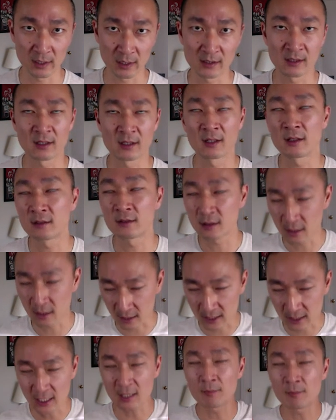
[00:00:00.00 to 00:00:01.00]
So the
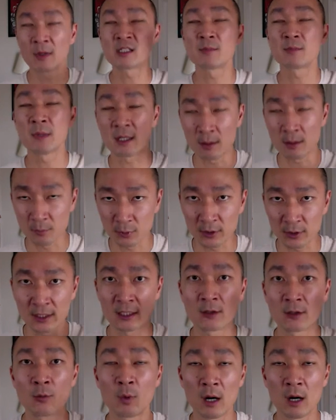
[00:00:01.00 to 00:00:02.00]
kick must be completed
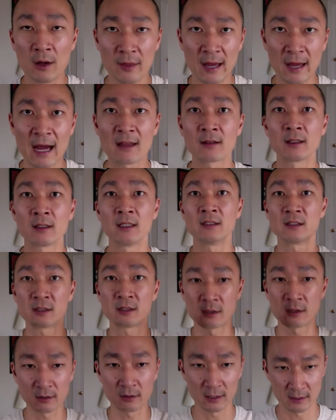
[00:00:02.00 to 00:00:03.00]
while the athlete is
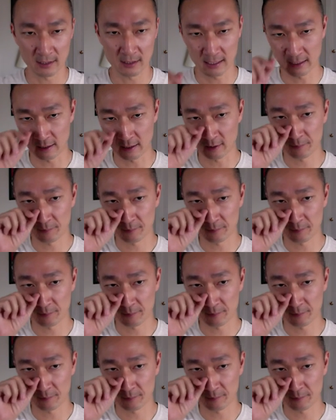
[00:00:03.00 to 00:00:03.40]
still in the air.